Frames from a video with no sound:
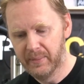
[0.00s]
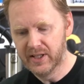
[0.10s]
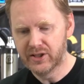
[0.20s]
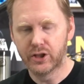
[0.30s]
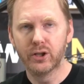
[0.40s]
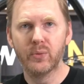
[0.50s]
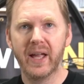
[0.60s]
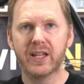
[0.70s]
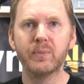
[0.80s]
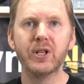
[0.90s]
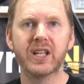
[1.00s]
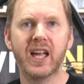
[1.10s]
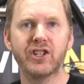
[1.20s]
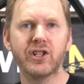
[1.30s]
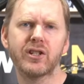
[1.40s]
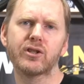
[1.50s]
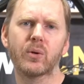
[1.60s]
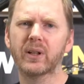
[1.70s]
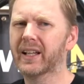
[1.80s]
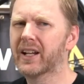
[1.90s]
It's a two-way communication. It's
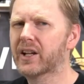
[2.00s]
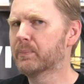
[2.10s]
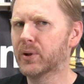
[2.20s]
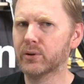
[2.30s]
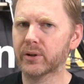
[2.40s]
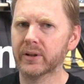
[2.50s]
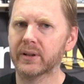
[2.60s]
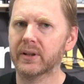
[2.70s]
sort of like a computer,